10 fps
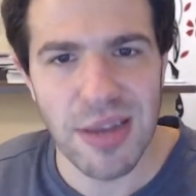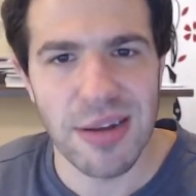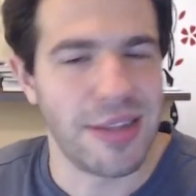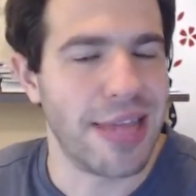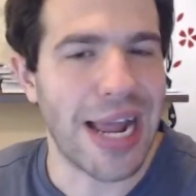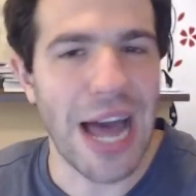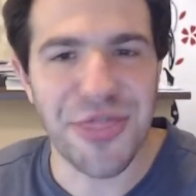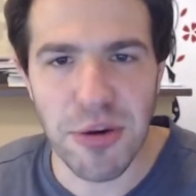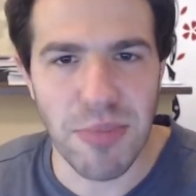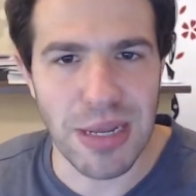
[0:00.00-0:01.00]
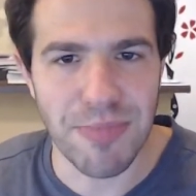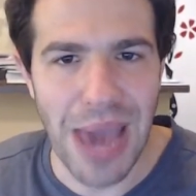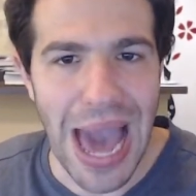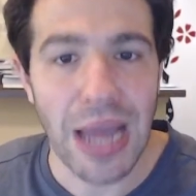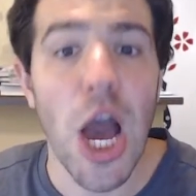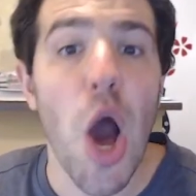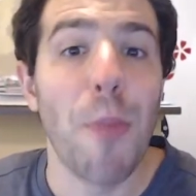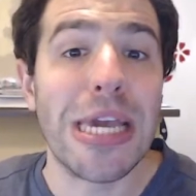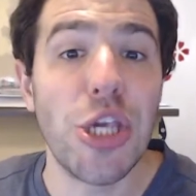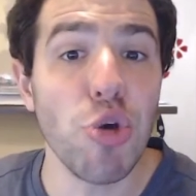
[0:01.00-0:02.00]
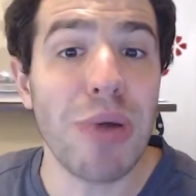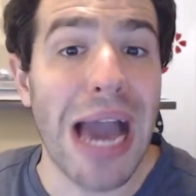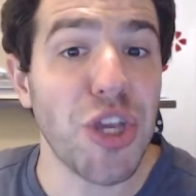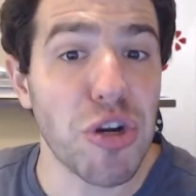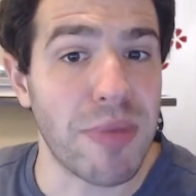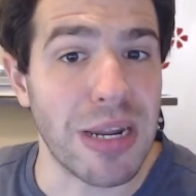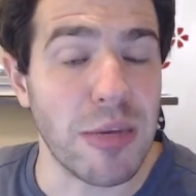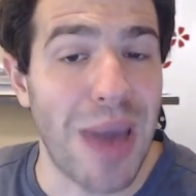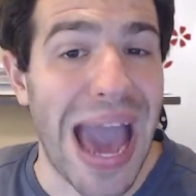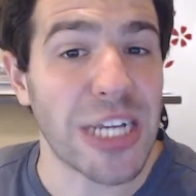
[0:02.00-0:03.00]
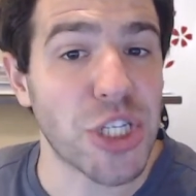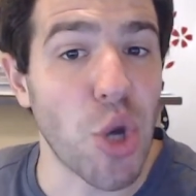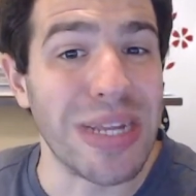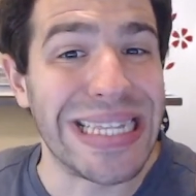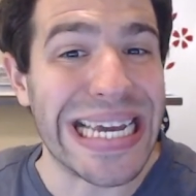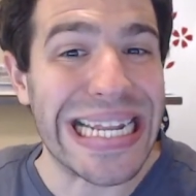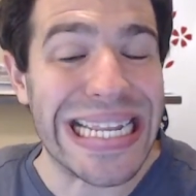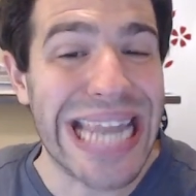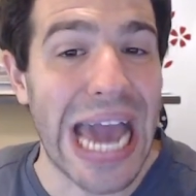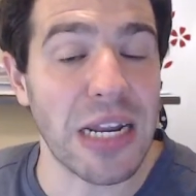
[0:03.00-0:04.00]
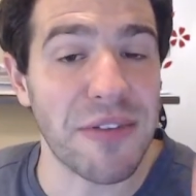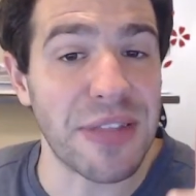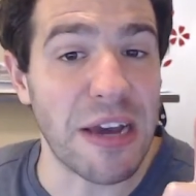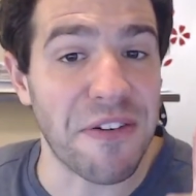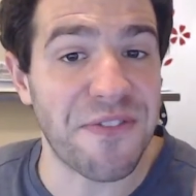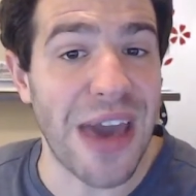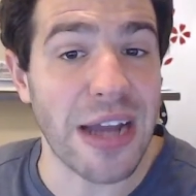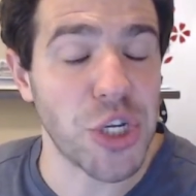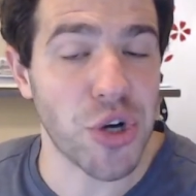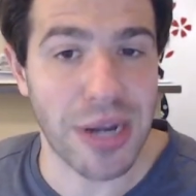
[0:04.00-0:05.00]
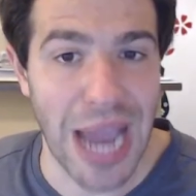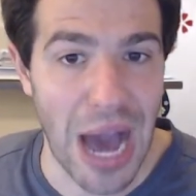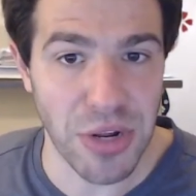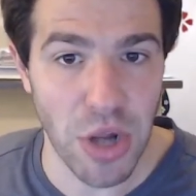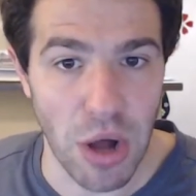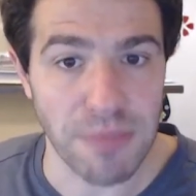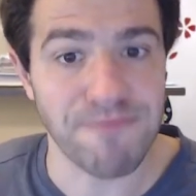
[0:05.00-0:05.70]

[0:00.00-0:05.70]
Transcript: they got their money back, but you got your money back so it didn't negatively affect your account at all.